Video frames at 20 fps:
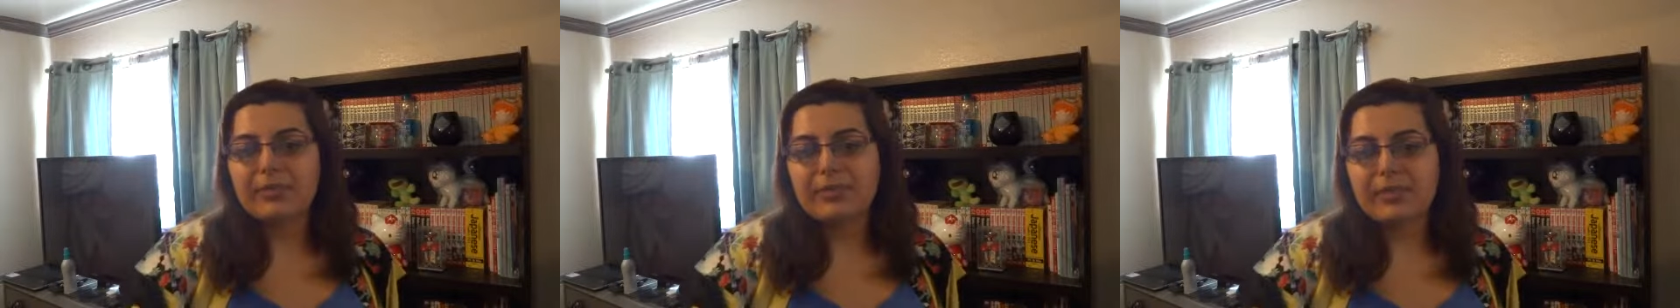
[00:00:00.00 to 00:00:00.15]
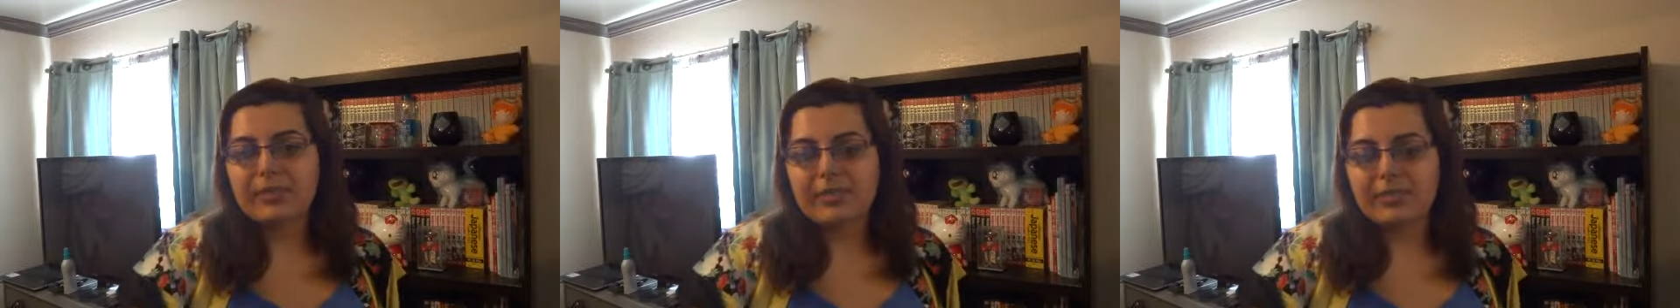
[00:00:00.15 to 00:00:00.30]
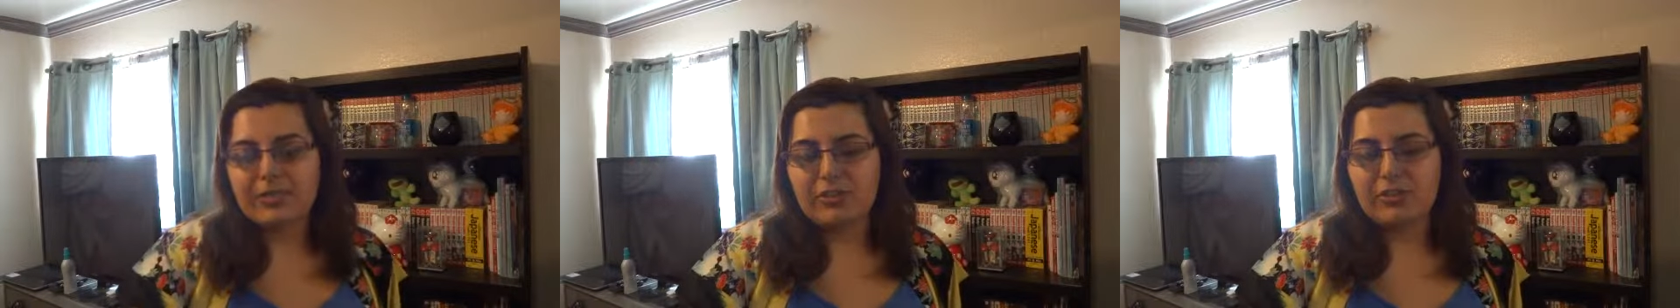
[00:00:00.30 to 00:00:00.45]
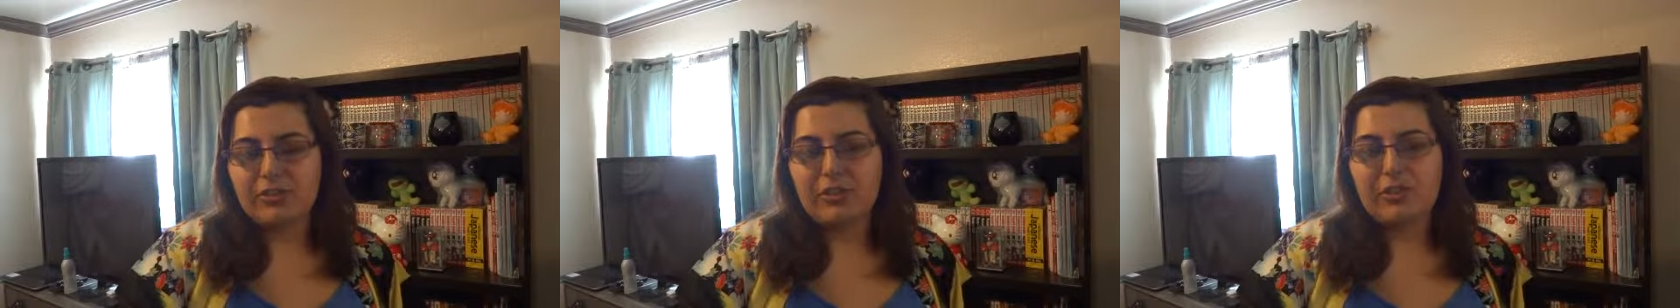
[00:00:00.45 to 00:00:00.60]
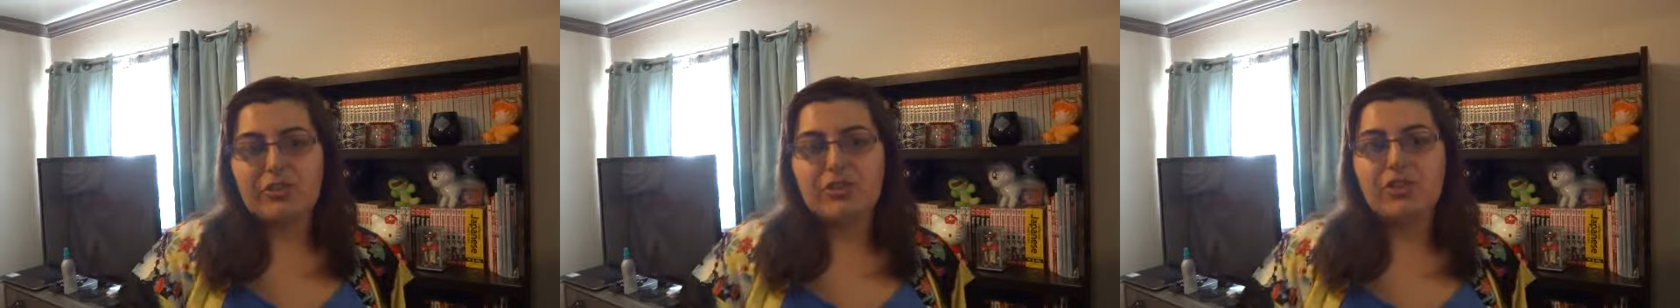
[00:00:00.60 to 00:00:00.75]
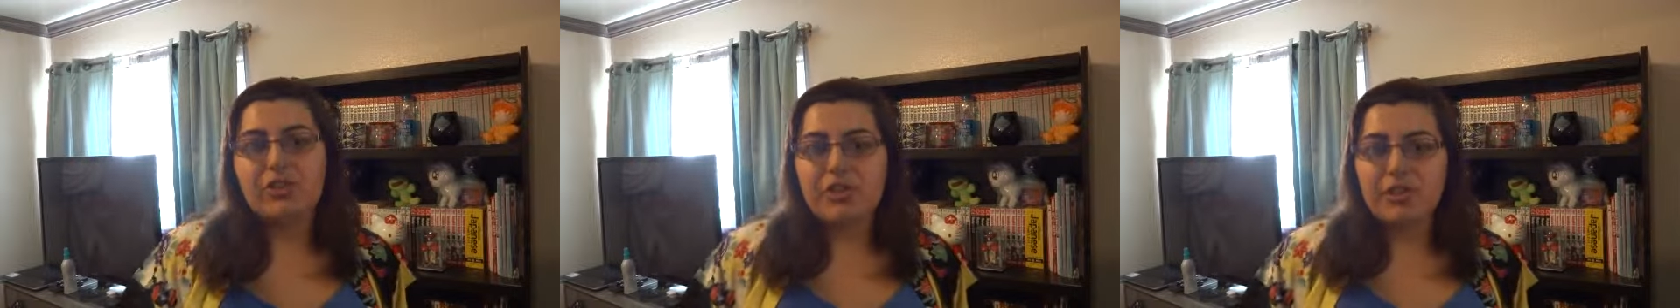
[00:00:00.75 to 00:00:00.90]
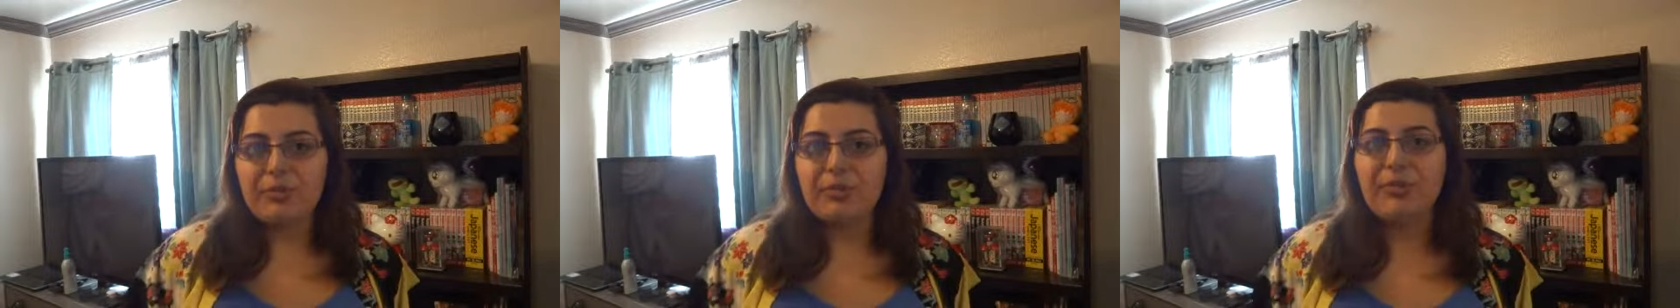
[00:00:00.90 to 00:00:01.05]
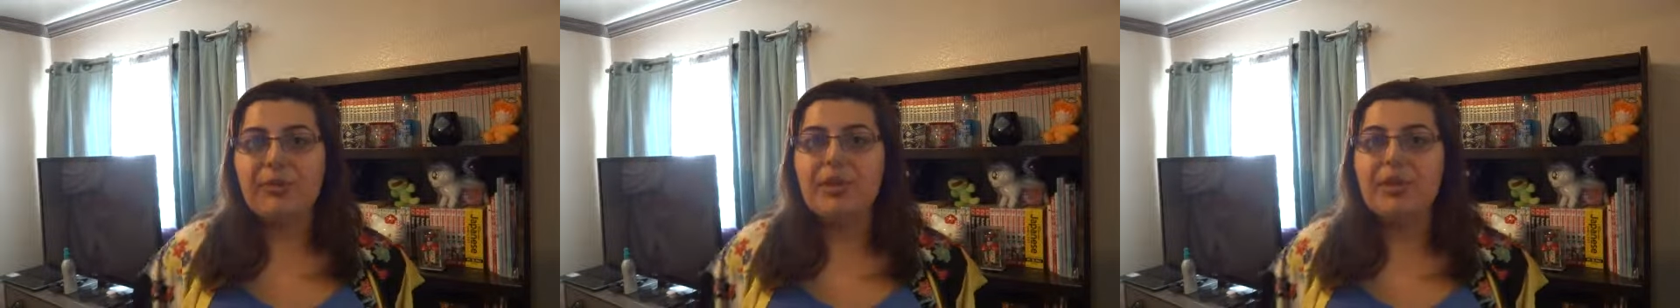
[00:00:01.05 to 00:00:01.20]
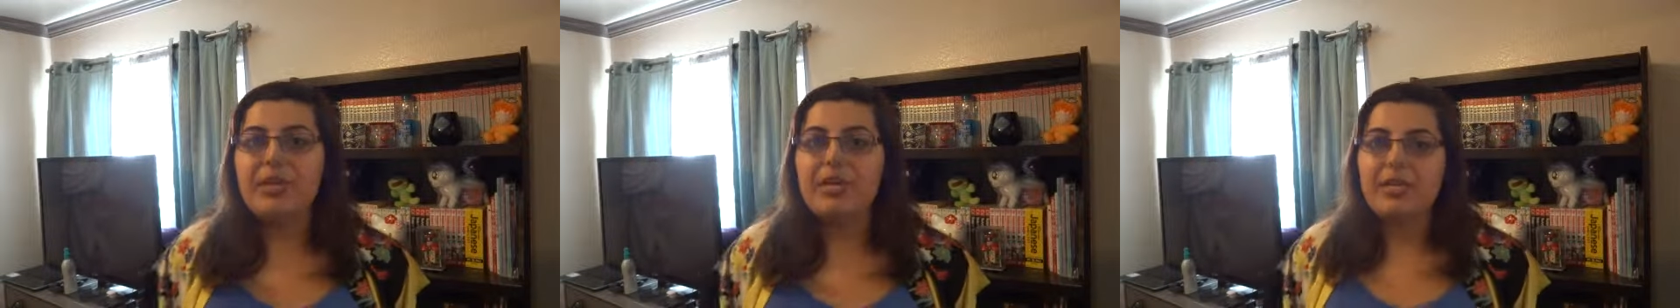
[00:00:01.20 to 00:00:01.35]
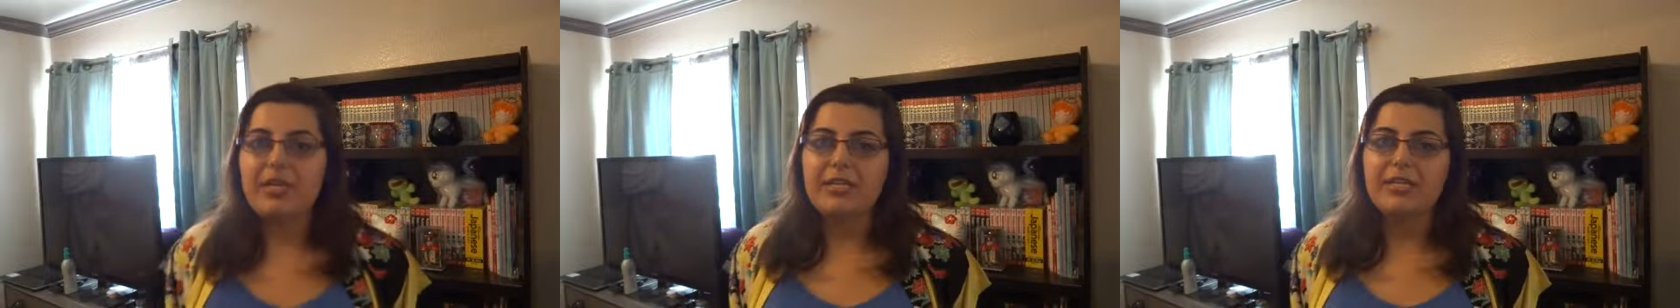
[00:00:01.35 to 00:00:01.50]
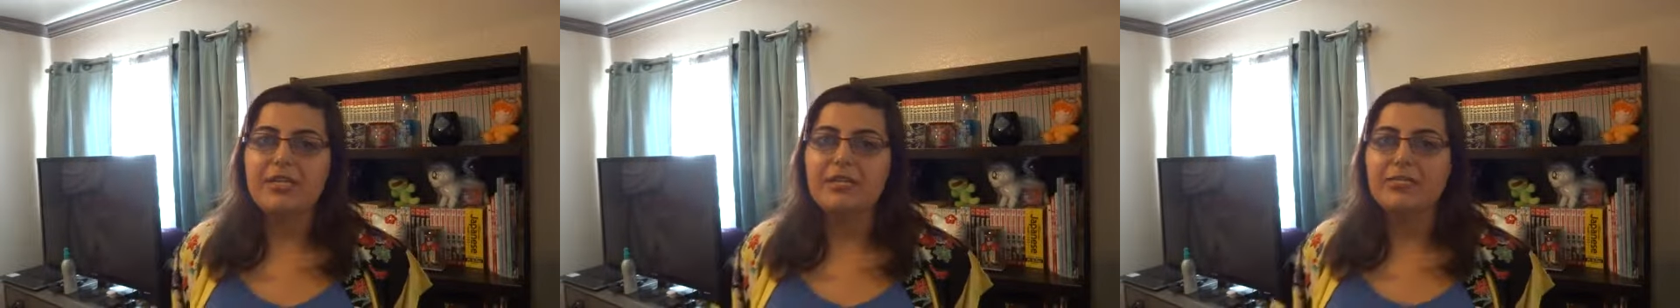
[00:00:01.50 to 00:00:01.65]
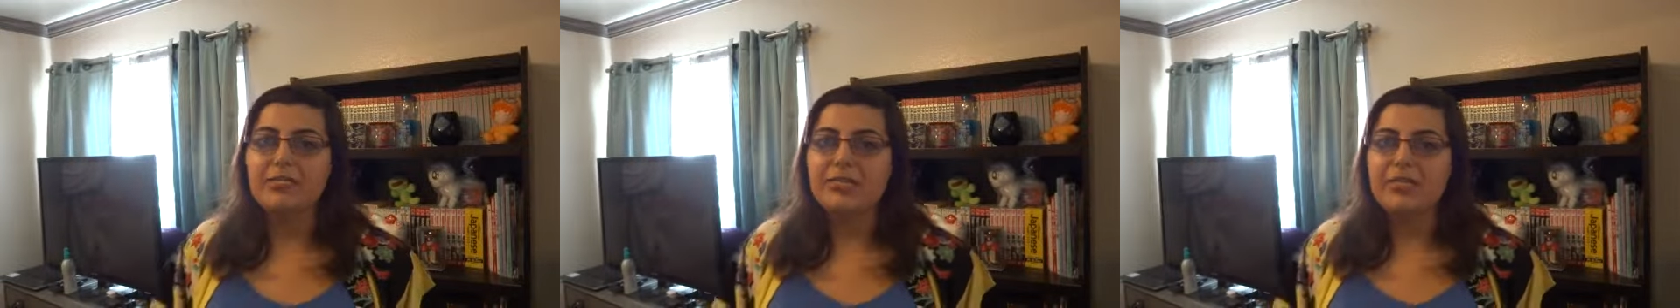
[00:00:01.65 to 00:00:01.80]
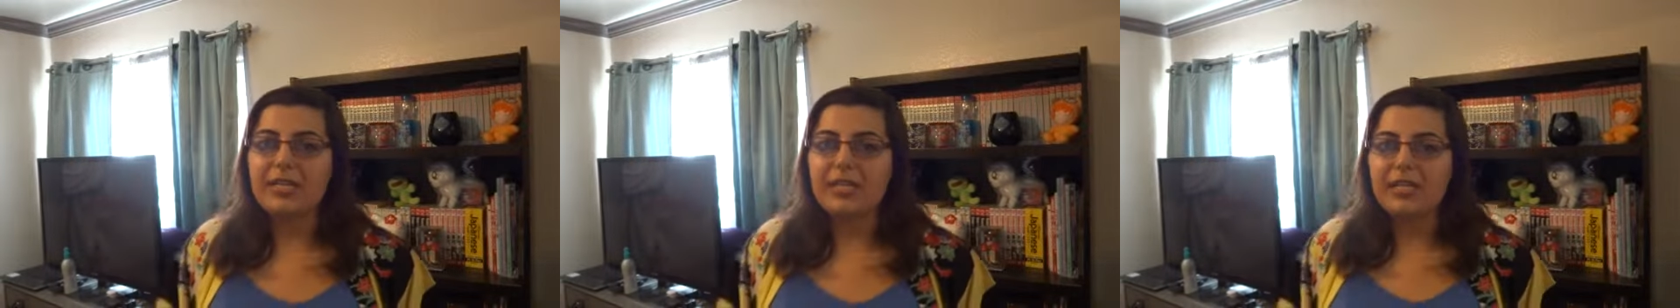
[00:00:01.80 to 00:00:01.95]
because it's just cheaper and
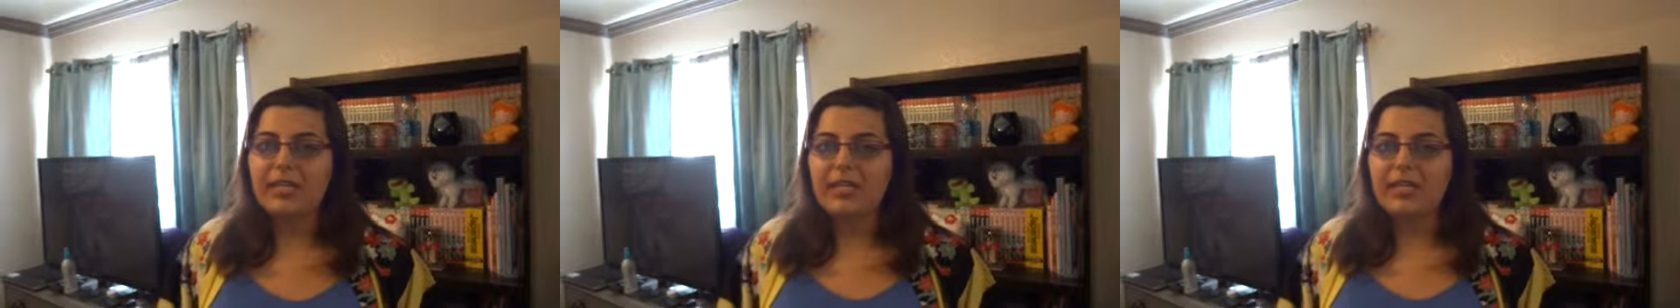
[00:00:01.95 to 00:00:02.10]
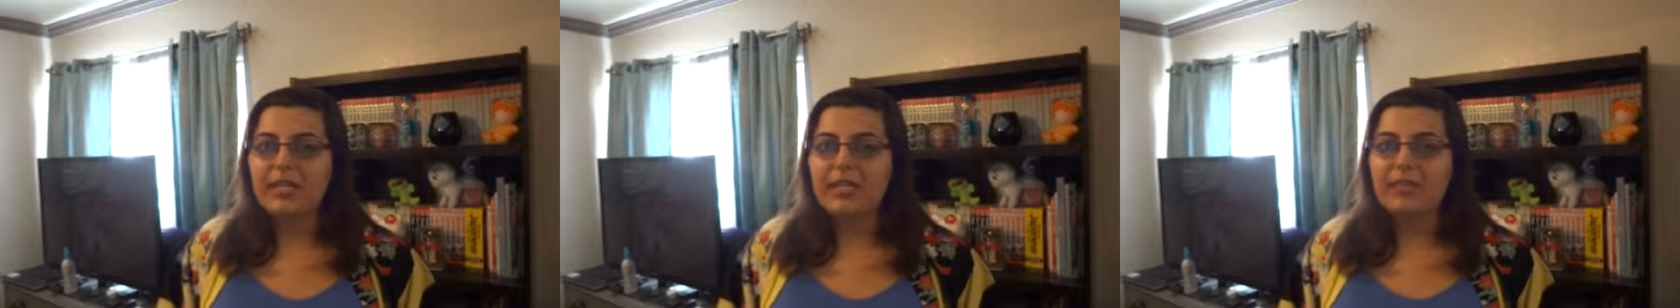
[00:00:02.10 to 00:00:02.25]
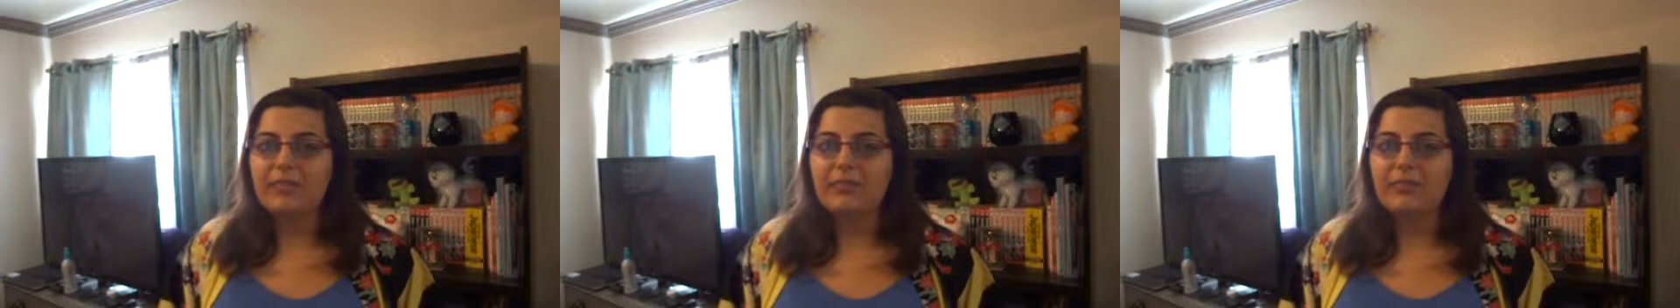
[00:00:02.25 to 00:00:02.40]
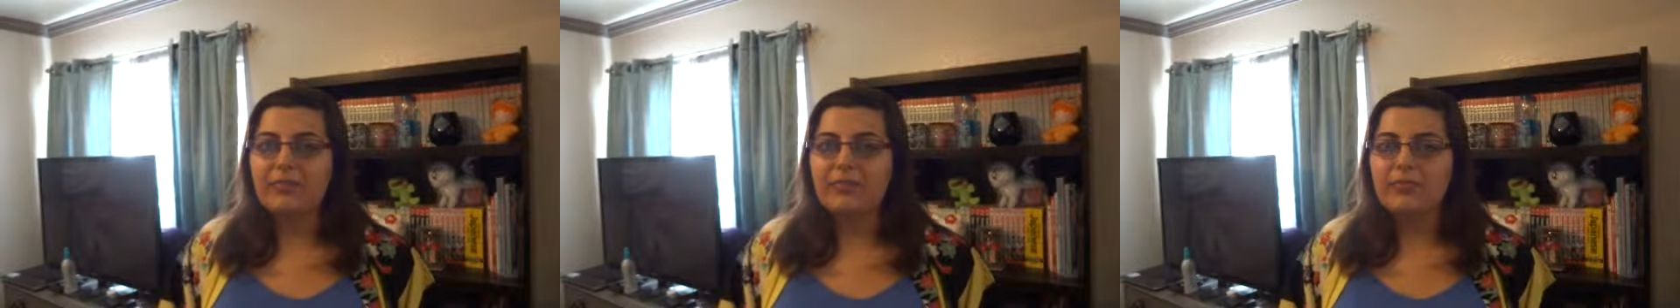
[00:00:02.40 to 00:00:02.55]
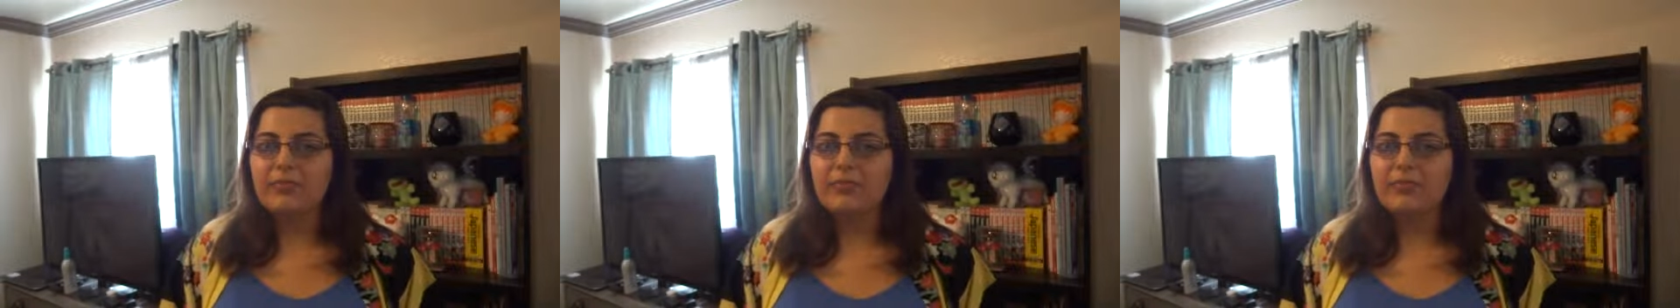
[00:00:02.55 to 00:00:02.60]
you tend to get